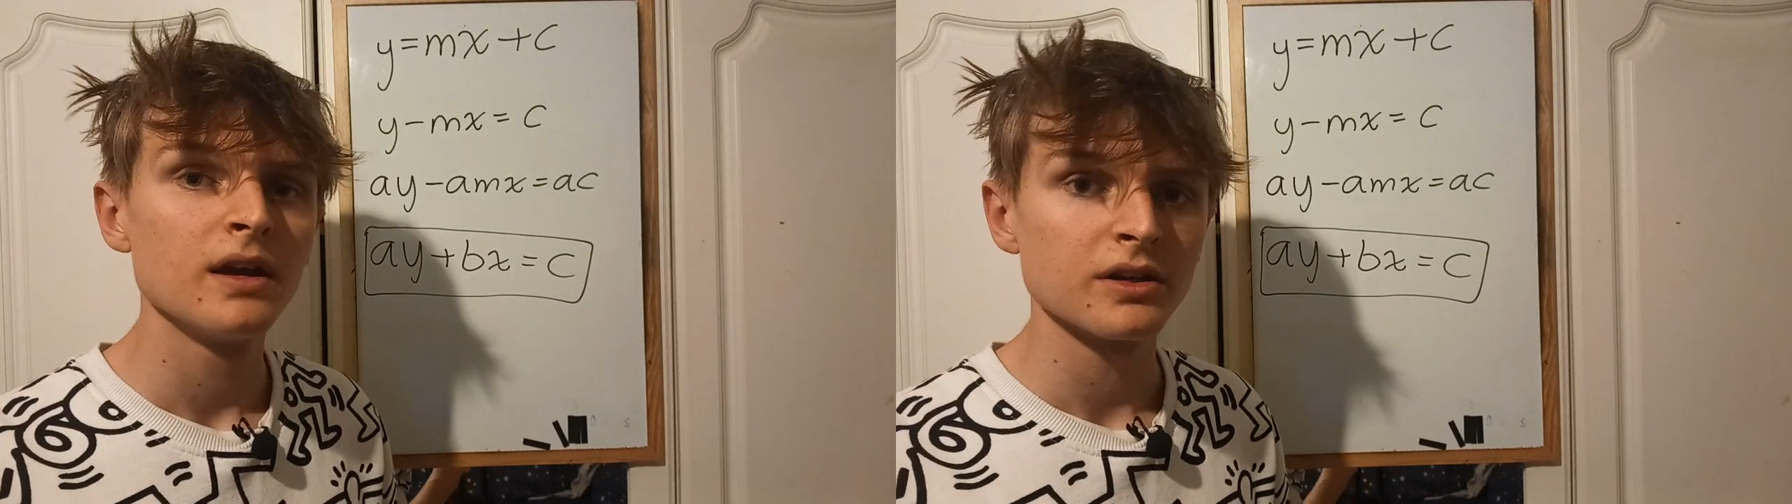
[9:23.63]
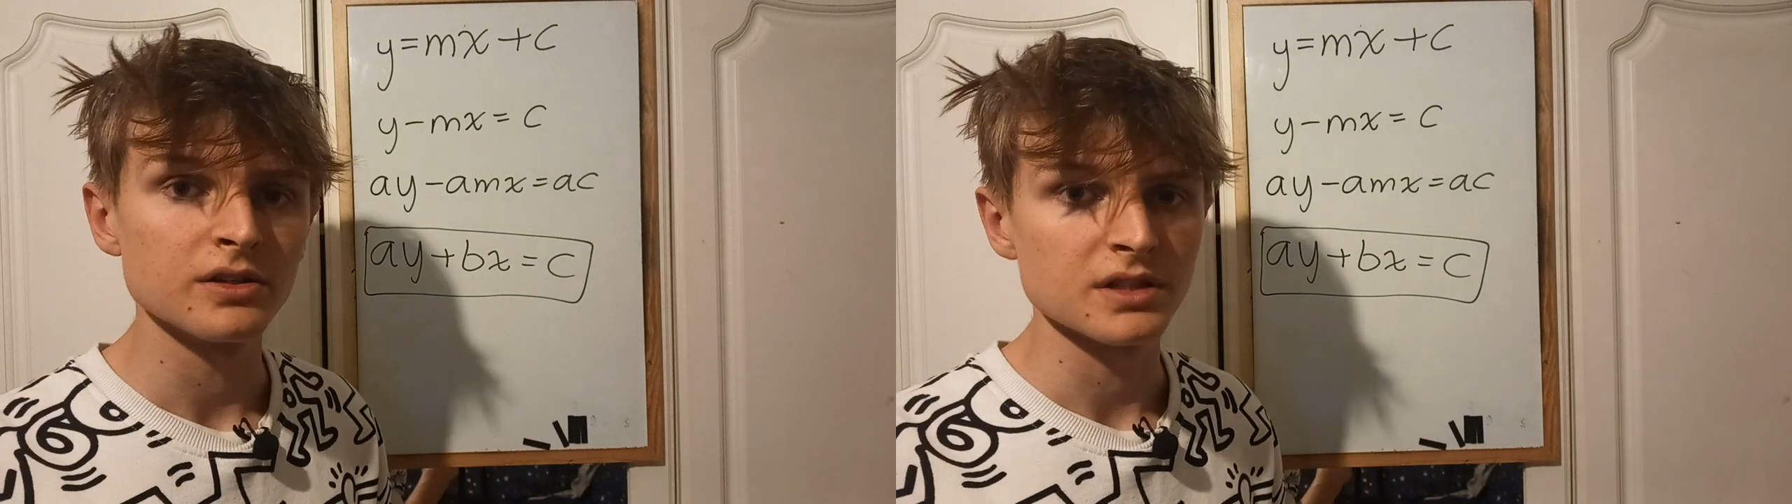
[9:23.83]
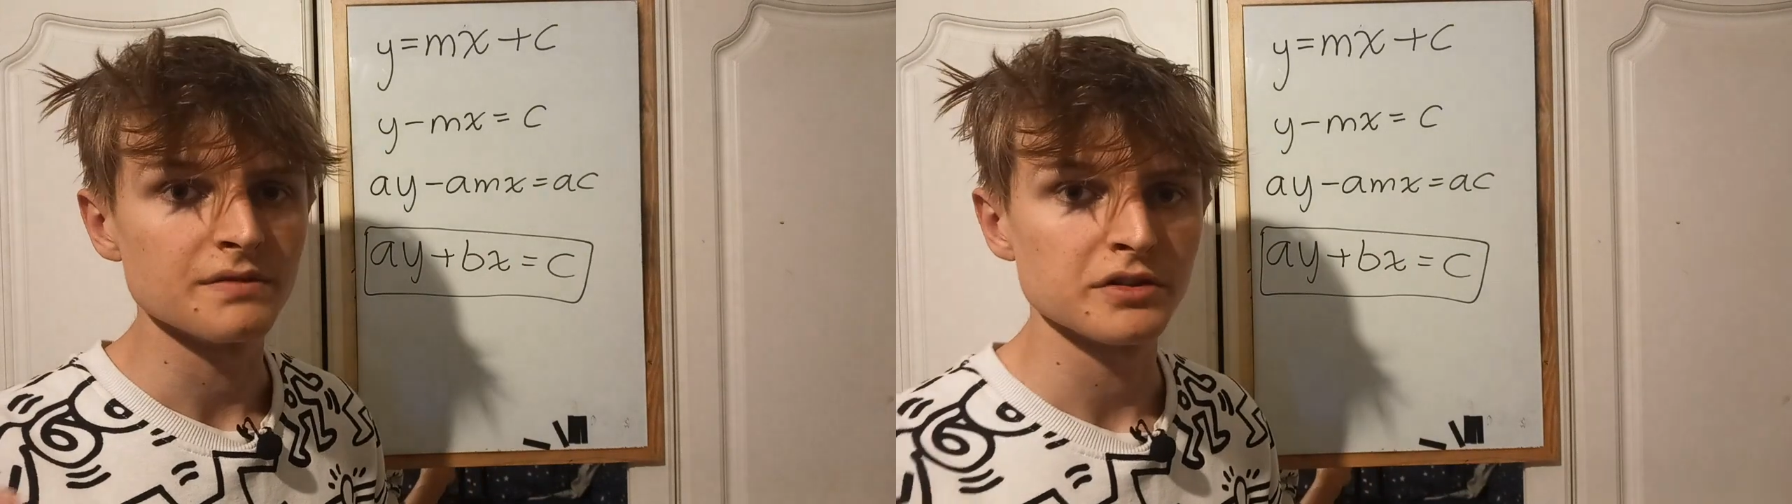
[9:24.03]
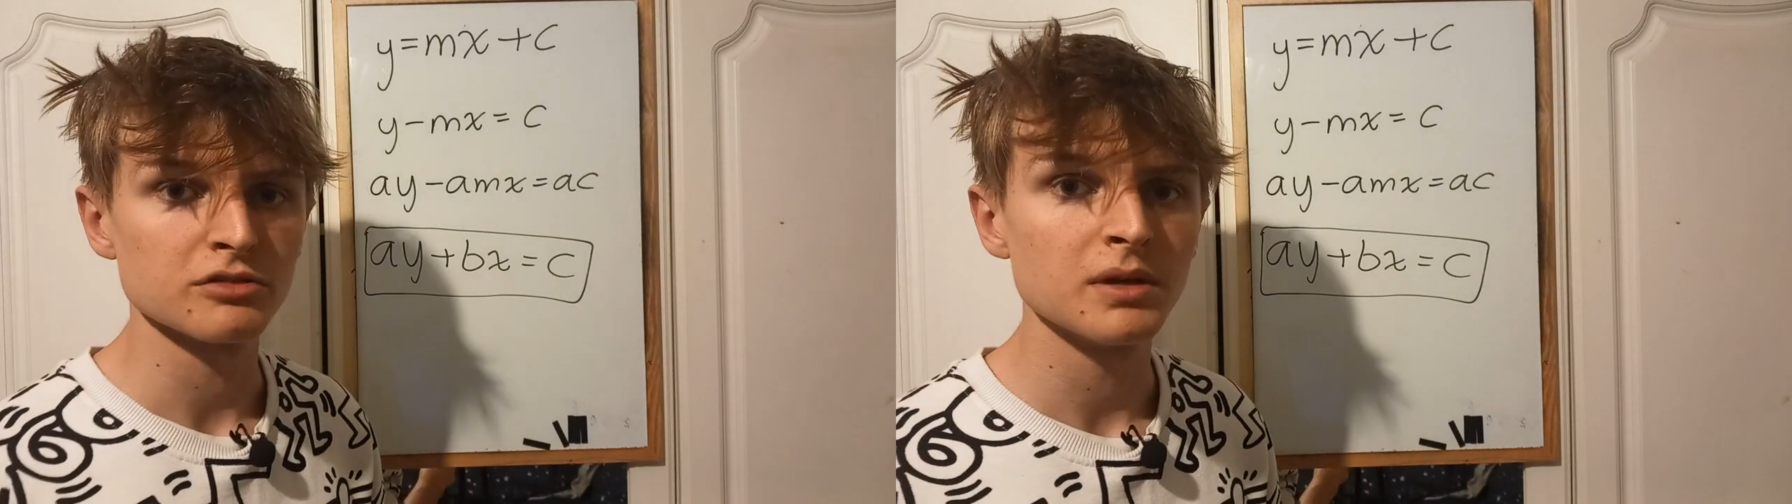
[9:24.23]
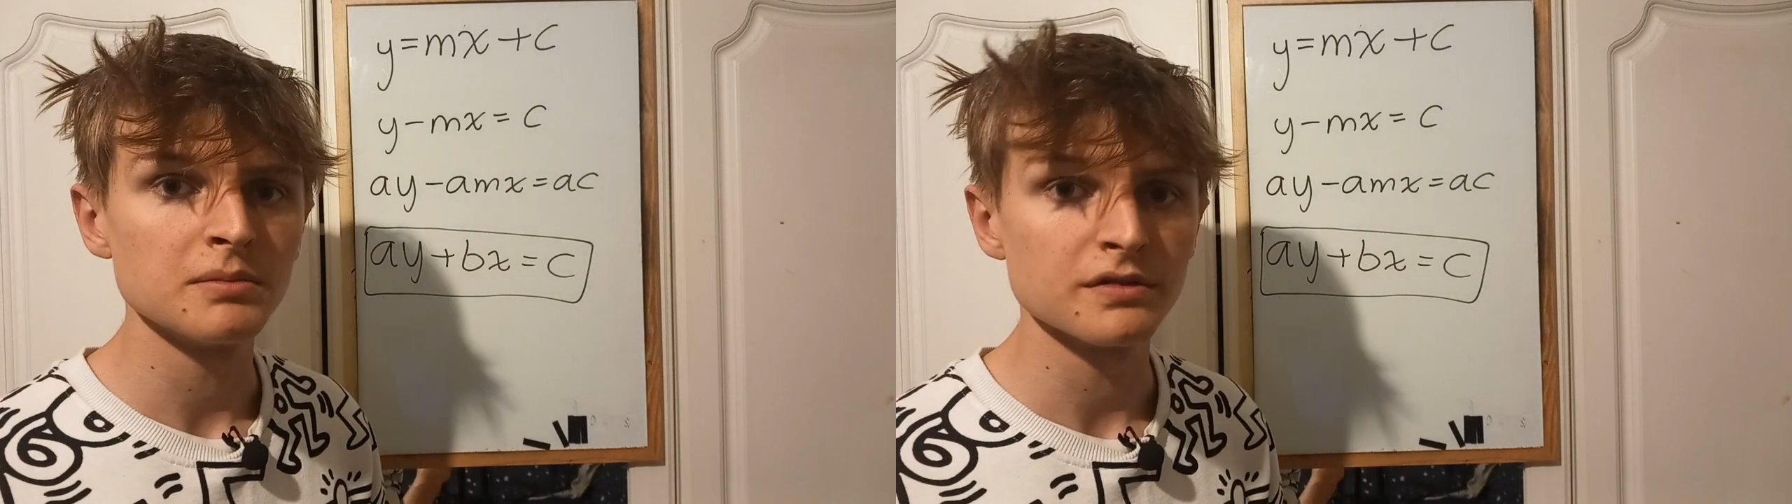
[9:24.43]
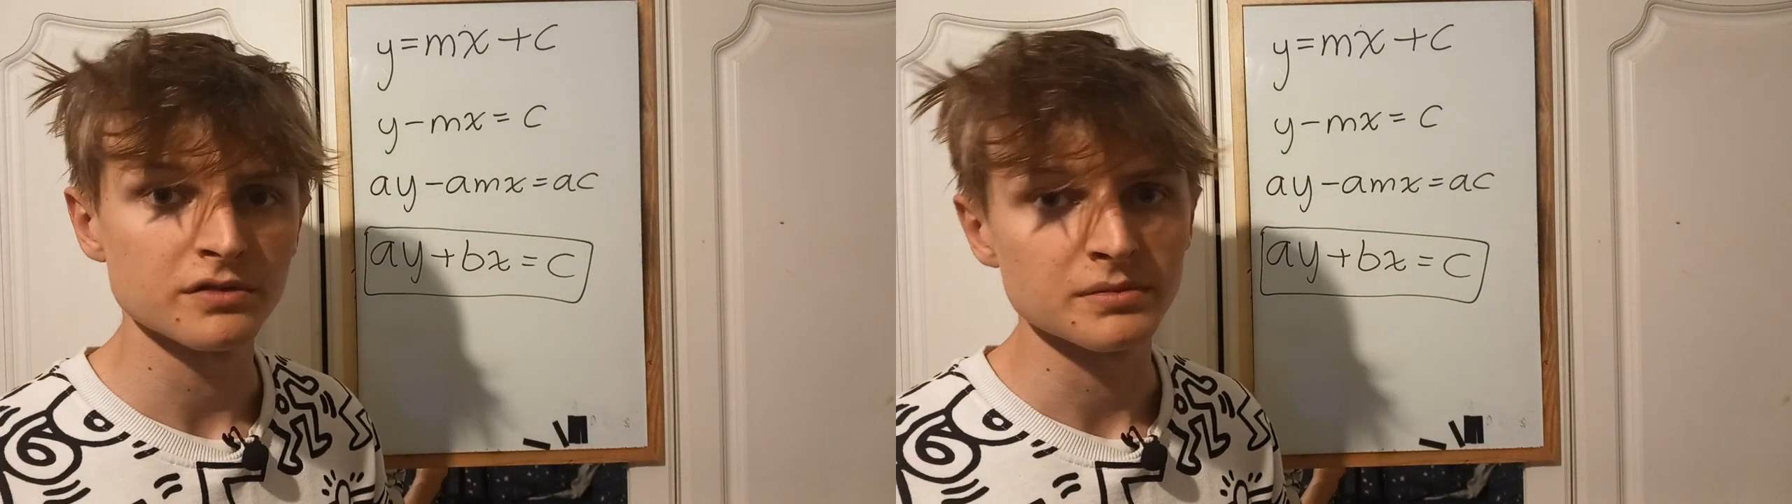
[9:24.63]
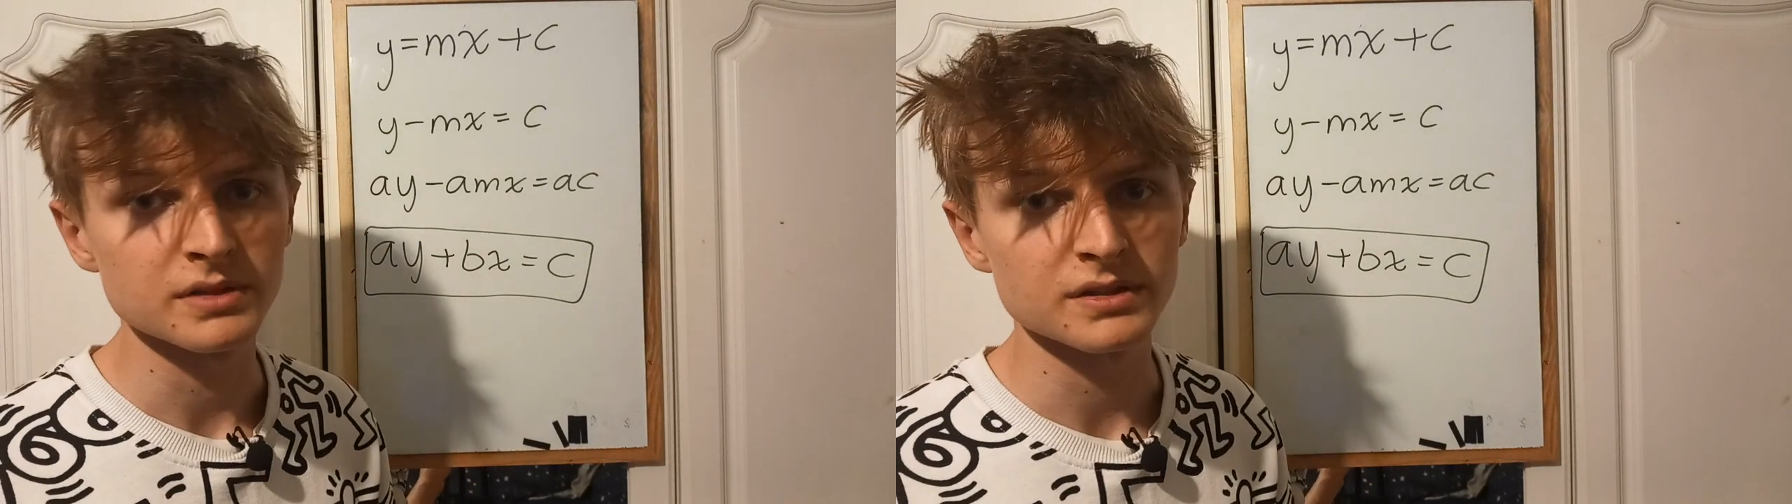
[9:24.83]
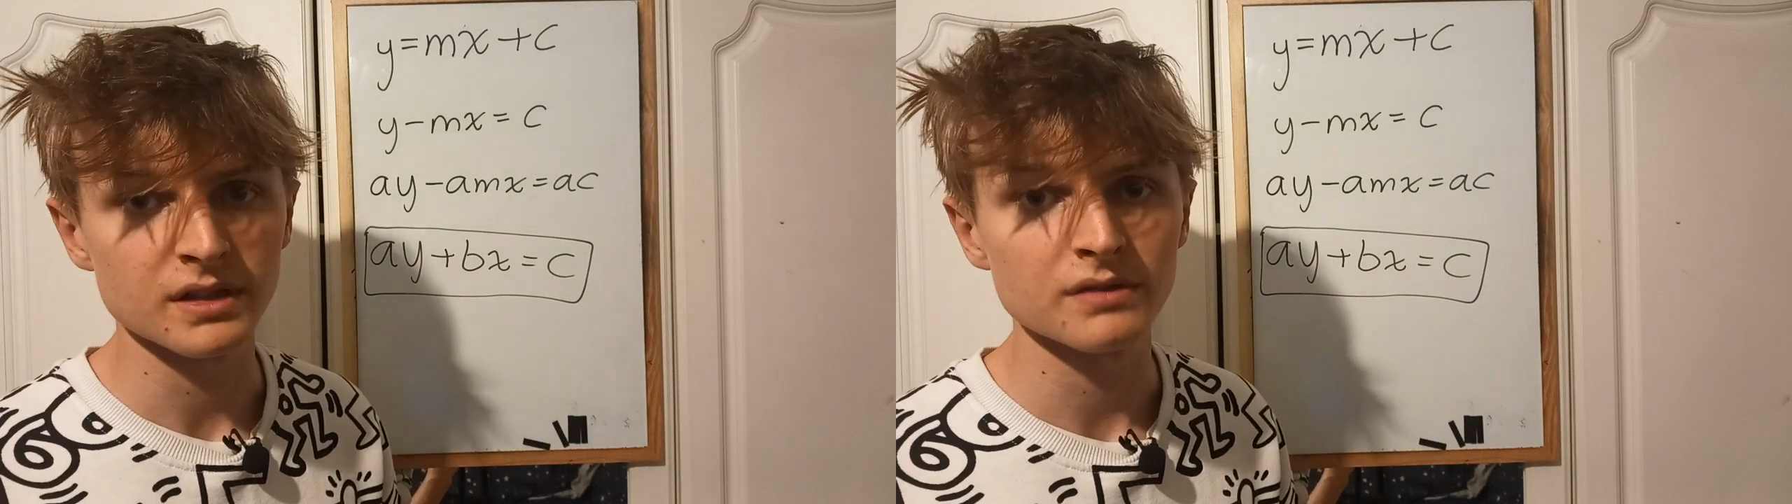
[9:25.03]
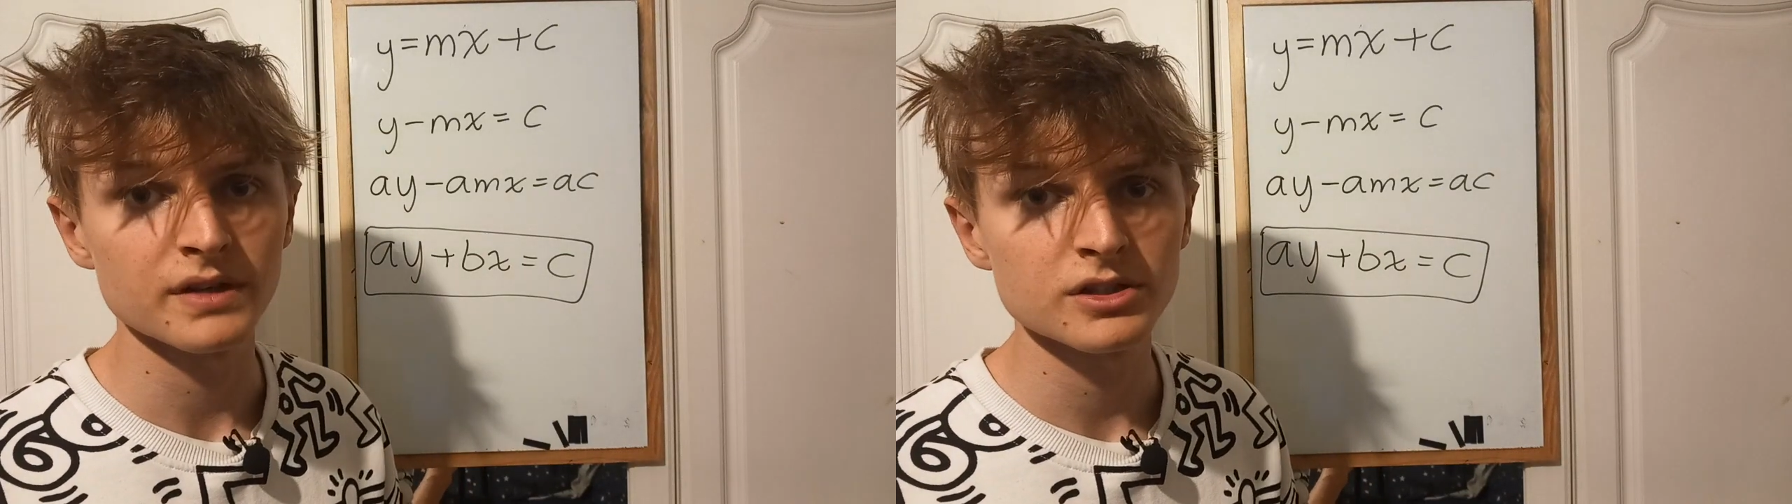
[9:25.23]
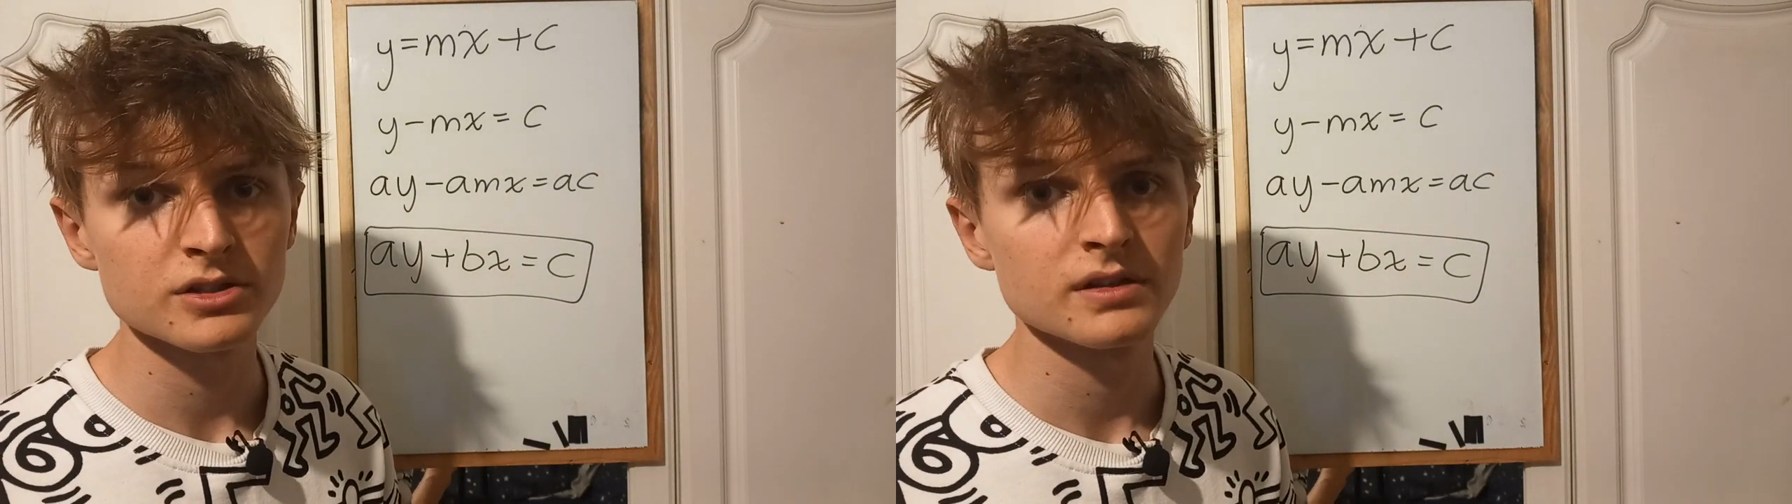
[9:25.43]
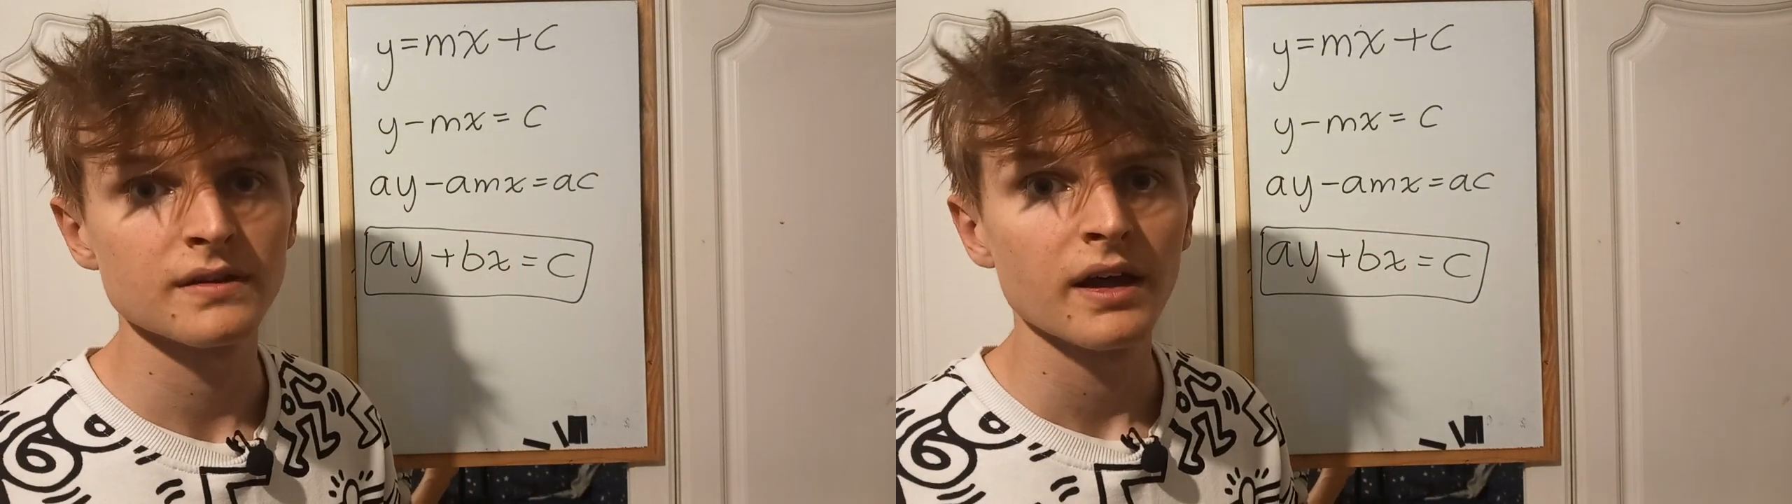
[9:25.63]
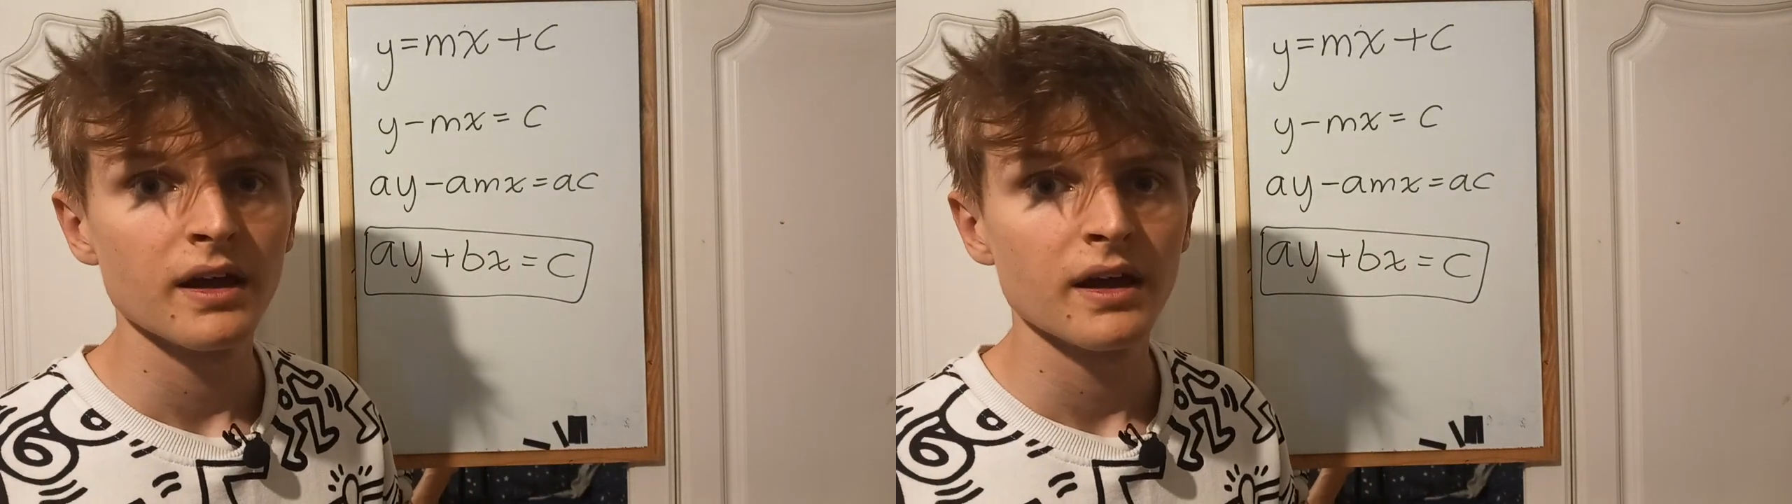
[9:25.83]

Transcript: Because if you remember from the derivation,